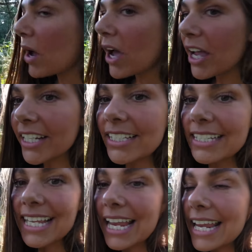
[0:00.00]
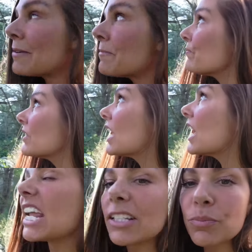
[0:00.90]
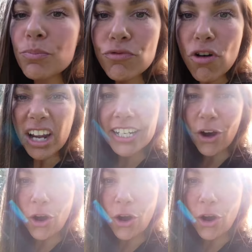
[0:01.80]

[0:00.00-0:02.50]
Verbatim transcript: But I can see this bright